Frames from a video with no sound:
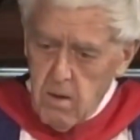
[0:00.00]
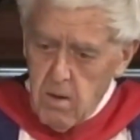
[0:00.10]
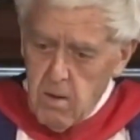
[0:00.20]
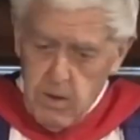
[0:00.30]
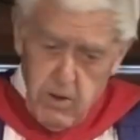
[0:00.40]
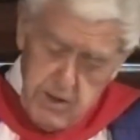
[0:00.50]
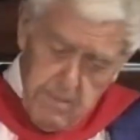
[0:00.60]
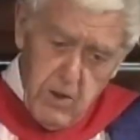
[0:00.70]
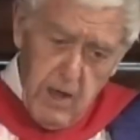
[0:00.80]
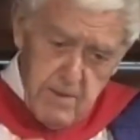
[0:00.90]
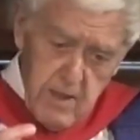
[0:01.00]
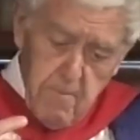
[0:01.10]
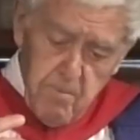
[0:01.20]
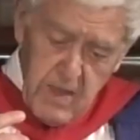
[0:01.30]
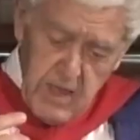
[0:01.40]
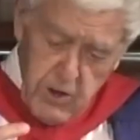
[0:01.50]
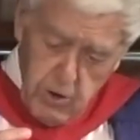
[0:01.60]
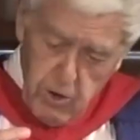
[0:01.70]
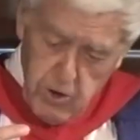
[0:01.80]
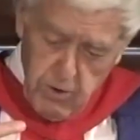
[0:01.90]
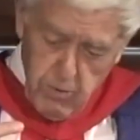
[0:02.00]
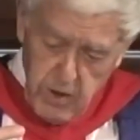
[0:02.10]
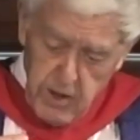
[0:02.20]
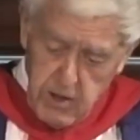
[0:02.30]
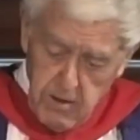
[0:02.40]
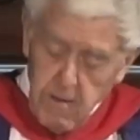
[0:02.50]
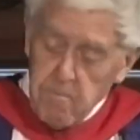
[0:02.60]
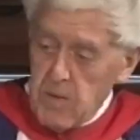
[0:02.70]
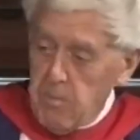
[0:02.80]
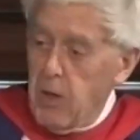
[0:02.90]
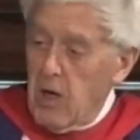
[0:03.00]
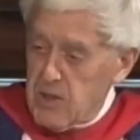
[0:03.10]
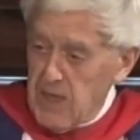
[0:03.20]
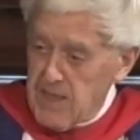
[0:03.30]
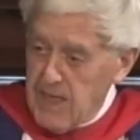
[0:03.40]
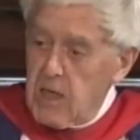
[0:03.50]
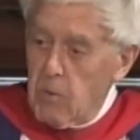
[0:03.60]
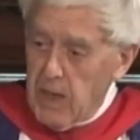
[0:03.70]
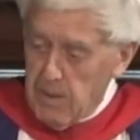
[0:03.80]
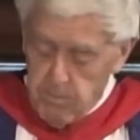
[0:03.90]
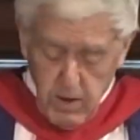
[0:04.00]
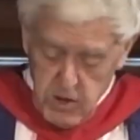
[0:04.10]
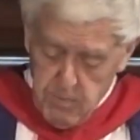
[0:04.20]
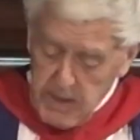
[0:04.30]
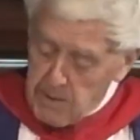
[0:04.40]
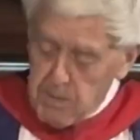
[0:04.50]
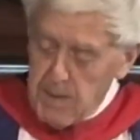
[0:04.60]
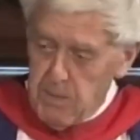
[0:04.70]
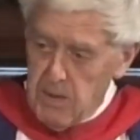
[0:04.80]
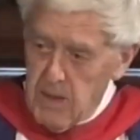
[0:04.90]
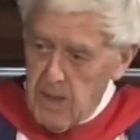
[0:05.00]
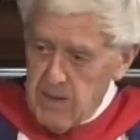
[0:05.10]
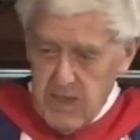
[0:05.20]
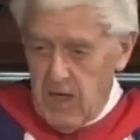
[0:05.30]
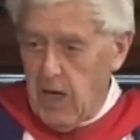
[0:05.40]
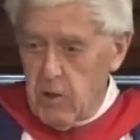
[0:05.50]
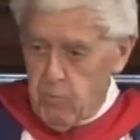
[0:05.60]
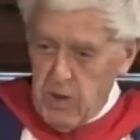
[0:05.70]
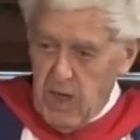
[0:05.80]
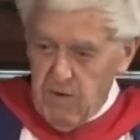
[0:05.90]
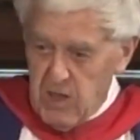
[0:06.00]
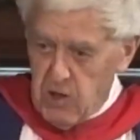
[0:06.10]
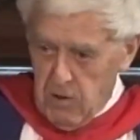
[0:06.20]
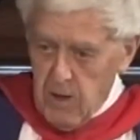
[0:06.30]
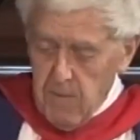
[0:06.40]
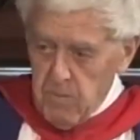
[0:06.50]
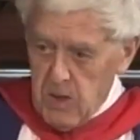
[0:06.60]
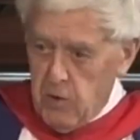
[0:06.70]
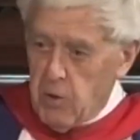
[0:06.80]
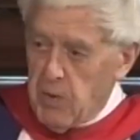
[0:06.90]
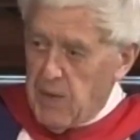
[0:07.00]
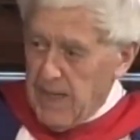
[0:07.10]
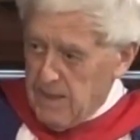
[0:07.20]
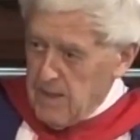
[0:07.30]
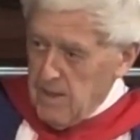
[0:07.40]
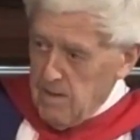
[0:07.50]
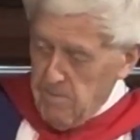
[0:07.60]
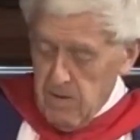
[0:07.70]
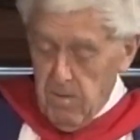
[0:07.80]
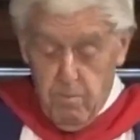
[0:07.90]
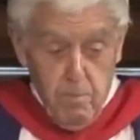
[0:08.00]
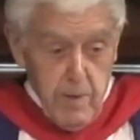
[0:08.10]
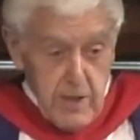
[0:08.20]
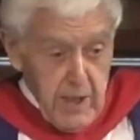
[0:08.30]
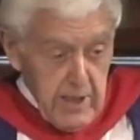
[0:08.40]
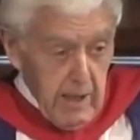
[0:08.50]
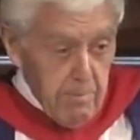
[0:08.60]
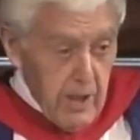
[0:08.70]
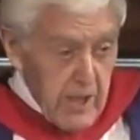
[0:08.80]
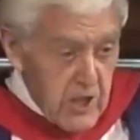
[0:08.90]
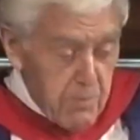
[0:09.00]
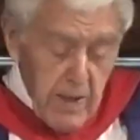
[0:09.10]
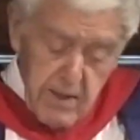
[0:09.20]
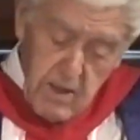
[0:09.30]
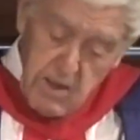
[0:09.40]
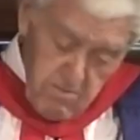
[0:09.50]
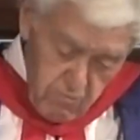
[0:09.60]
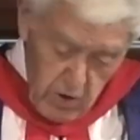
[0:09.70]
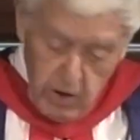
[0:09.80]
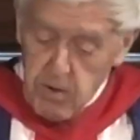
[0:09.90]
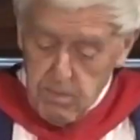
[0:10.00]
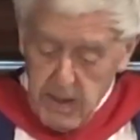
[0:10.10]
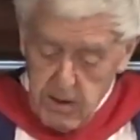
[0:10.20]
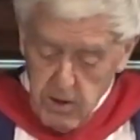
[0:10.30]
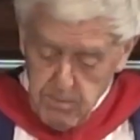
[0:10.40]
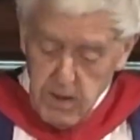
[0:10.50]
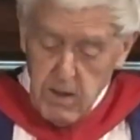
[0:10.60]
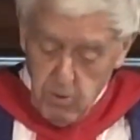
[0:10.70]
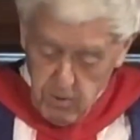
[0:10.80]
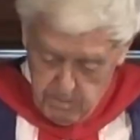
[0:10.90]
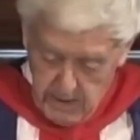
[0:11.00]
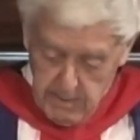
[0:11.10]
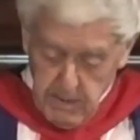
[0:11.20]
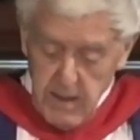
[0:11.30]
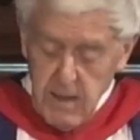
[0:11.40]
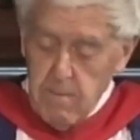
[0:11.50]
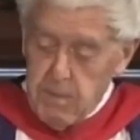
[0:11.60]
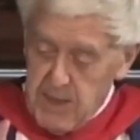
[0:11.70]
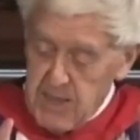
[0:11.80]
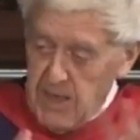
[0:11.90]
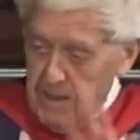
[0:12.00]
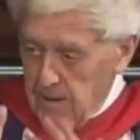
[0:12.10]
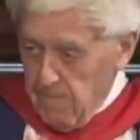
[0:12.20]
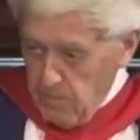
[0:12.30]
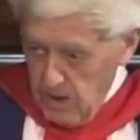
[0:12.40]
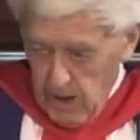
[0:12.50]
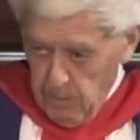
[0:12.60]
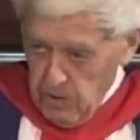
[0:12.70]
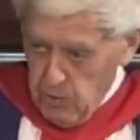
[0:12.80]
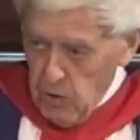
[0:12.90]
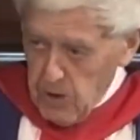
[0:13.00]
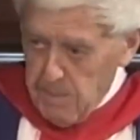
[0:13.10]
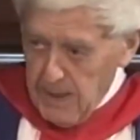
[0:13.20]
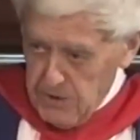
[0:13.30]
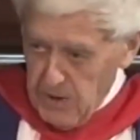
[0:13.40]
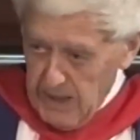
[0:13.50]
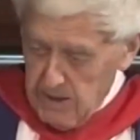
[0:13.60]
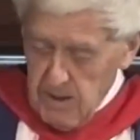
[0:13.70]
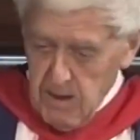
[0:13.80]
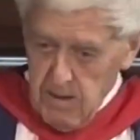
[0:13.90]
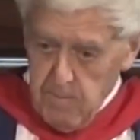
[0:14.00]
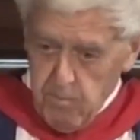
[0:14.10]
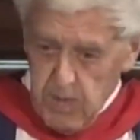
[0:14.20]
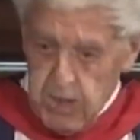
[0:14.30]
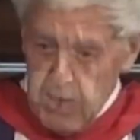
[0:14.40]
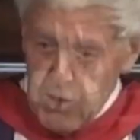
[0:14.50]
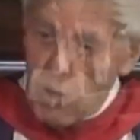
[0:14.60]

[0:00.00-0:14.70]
because sometimes institutional religion blocks us anyway, blocks many people. They say, I don't want to have anything to do with that. Is that their blind spot? No, it may not be, or it may be, but they're saying, I won't talk about that. It has no